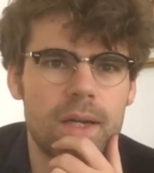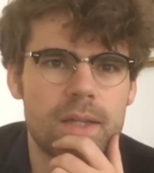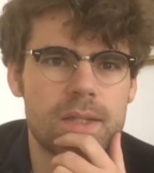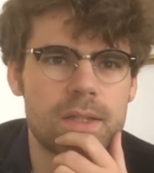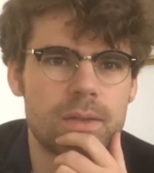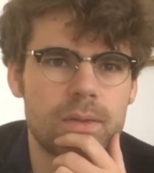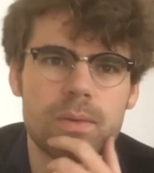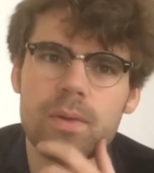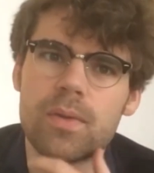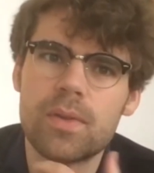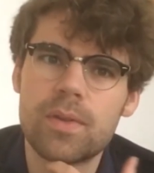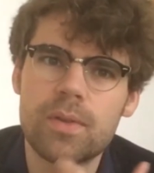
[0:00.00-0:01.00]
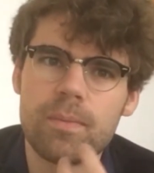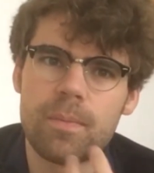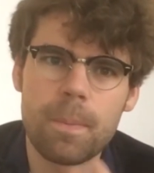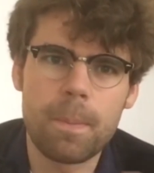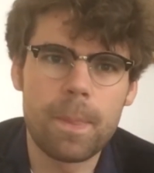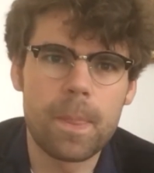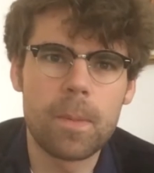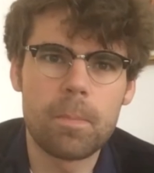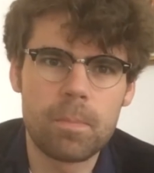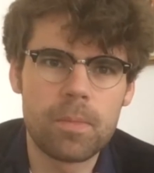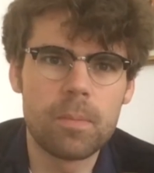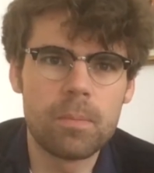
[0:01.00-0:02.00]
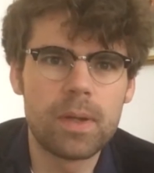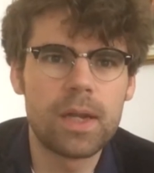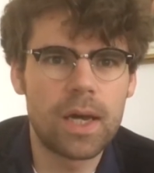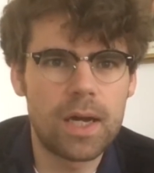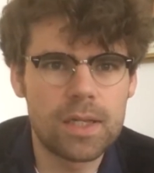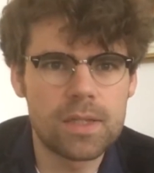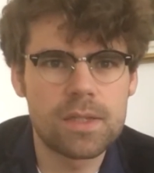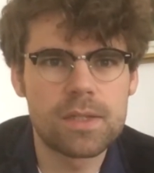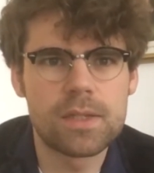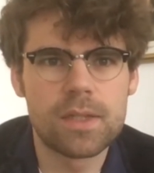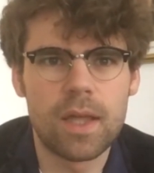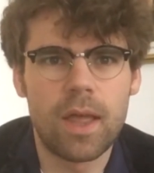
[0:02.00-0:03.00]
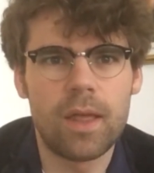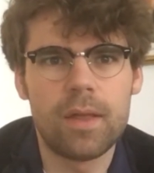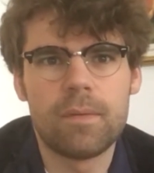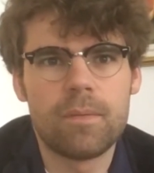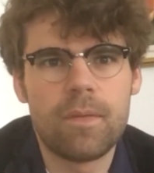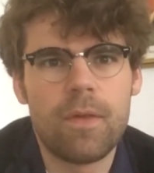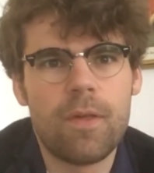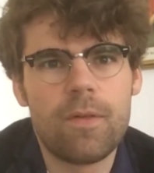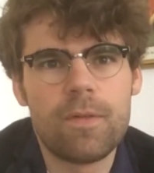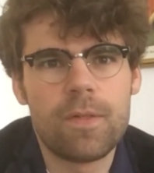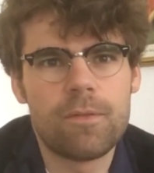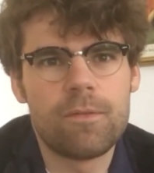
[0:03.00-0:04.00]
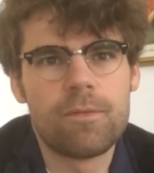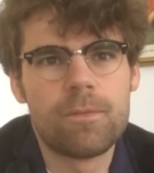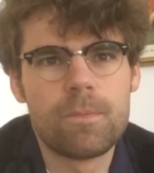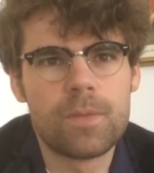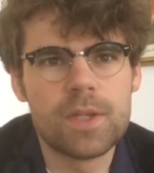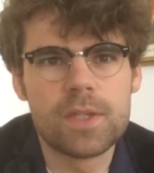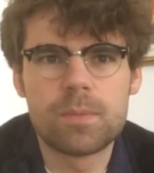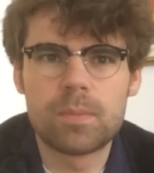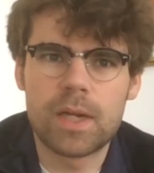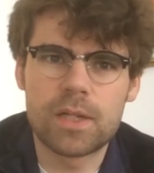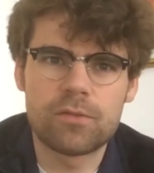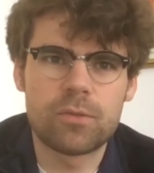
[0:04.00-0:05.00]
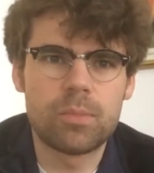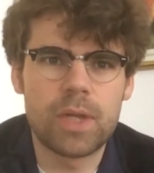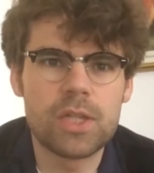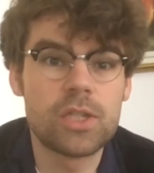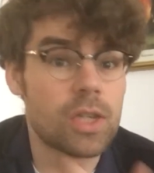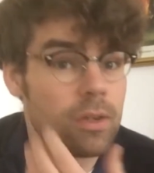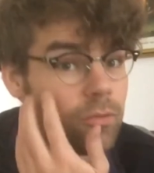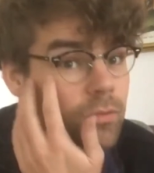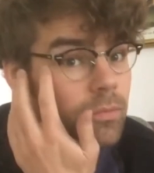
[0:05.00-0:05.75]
So the plants, these plants from nature,